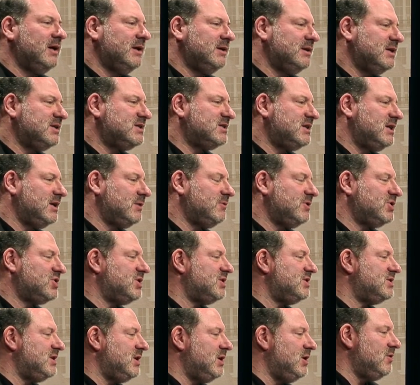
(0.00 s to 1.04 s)

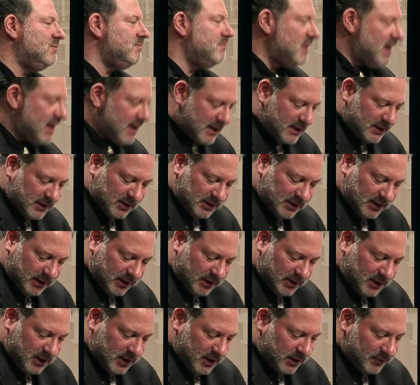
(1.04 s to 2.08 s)
distinguishes
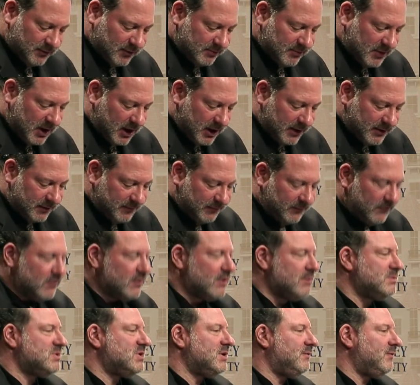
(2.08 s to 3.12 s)
humanity from other
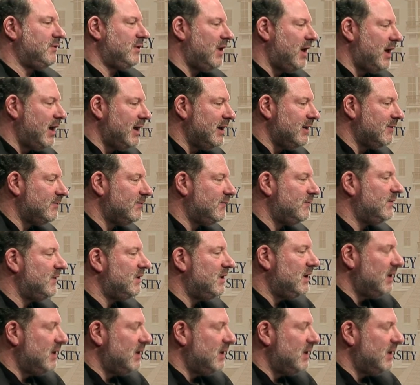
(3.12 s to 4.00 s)
forms of life,